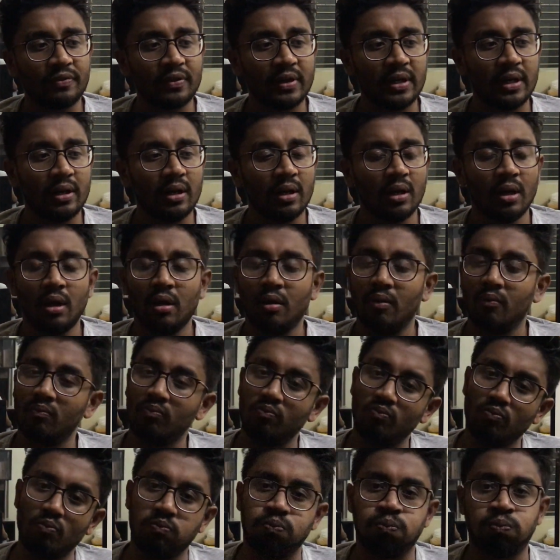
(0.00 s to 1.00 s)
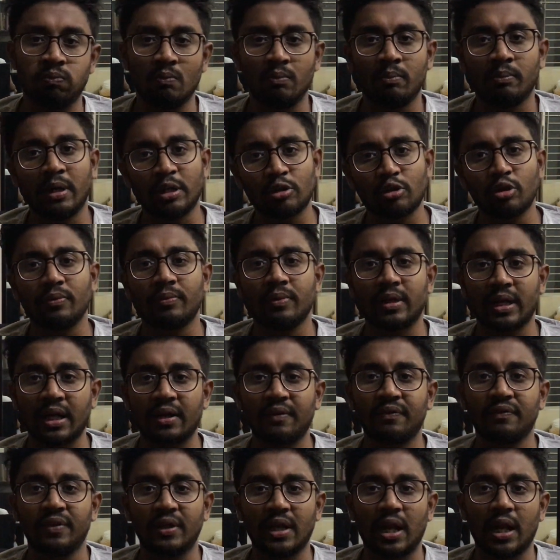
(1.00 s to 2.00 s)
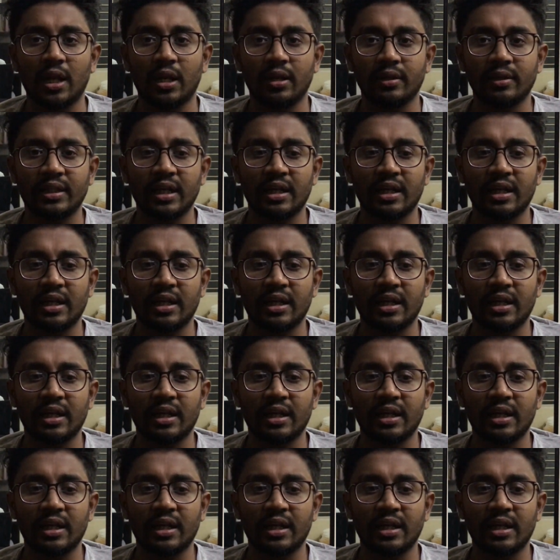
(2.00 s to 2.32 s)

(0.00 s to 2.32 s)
feel much of like a finale.